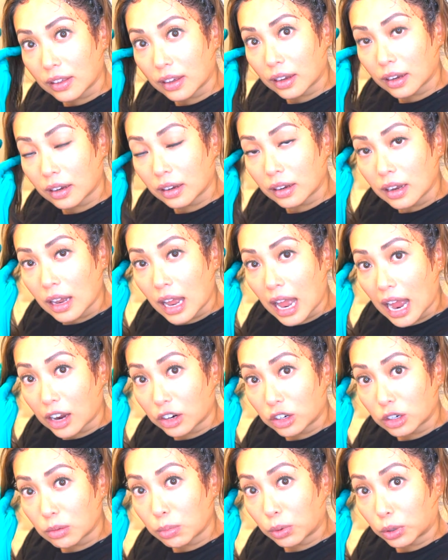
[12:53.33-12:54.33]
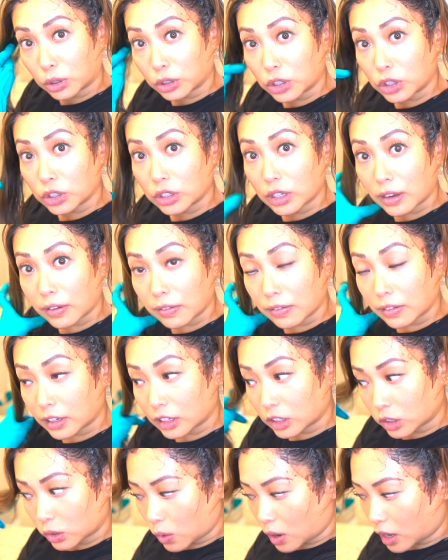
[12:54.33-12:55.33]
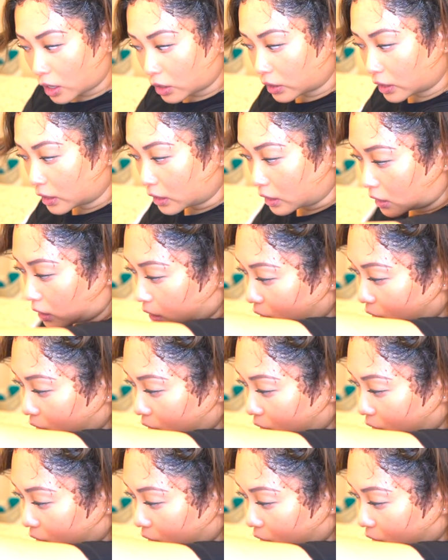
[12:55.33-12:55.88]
the outer borders of this quadrant.